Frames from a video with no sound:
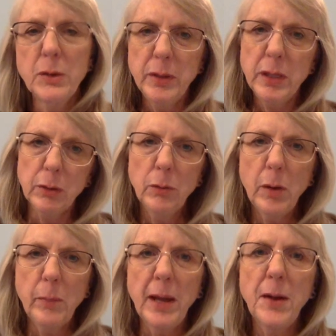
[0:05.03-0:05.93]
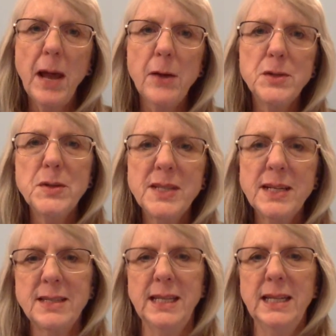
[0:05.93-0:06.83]
with you about how to
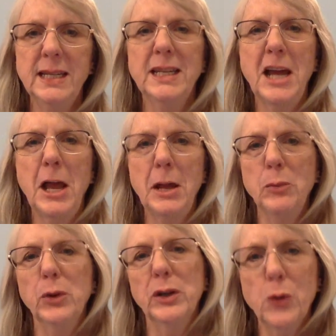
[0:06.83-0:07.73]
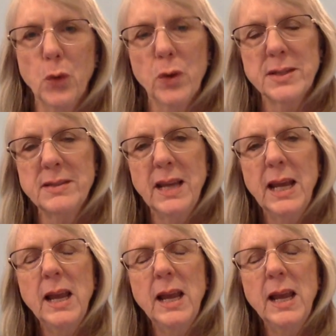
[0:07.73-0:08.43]
succeed in a hybrid course.